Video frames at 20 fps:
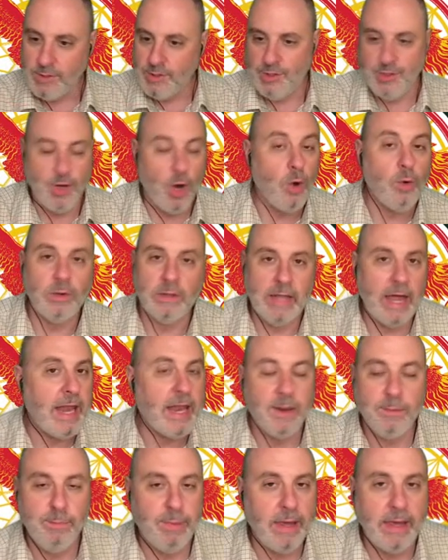Don't let
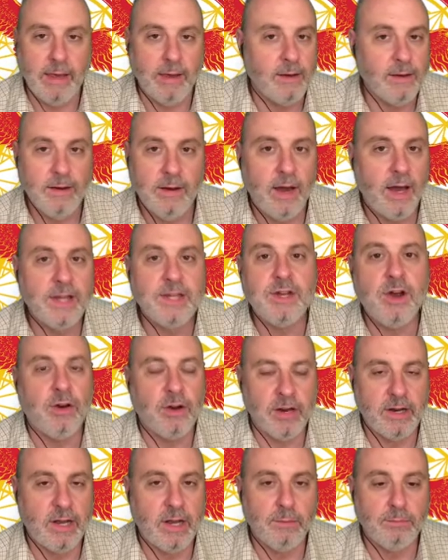it be a
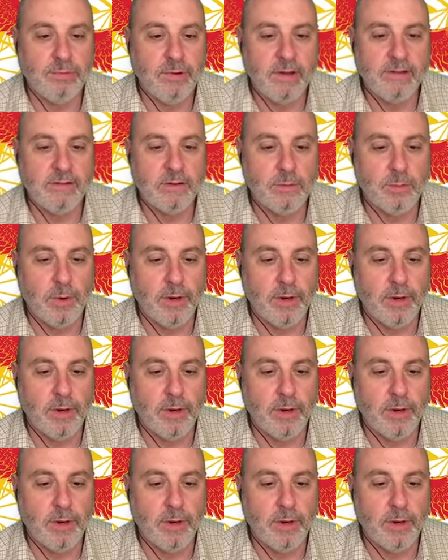dark and unpleasant